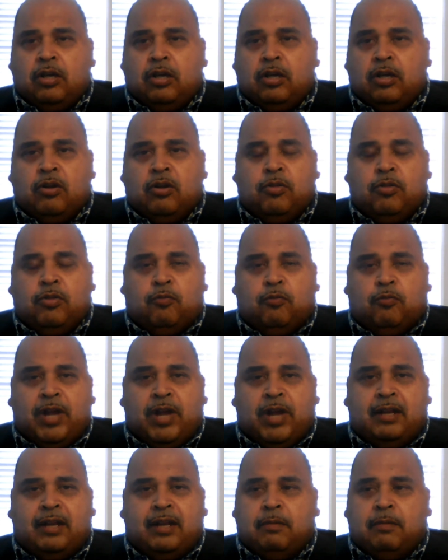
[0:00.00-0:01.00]
The
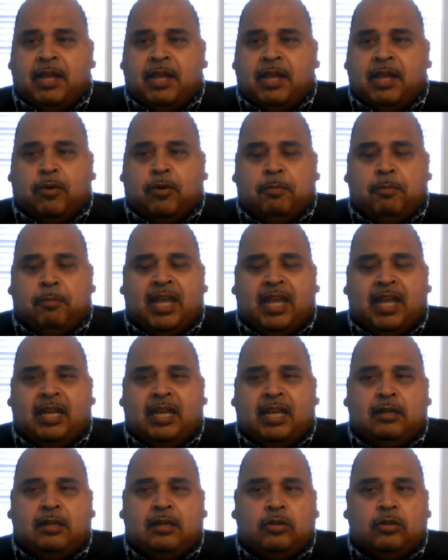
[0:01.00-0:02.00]
rent, people are
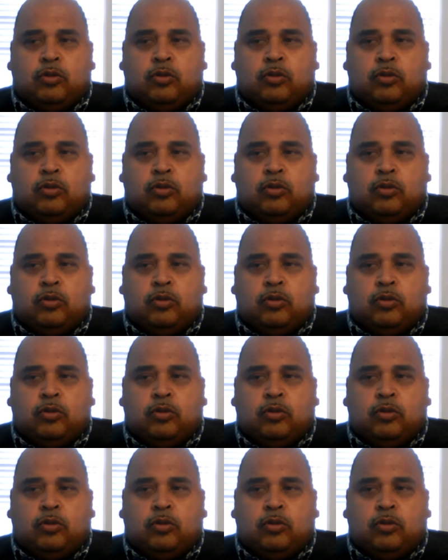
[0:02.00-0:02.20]
paying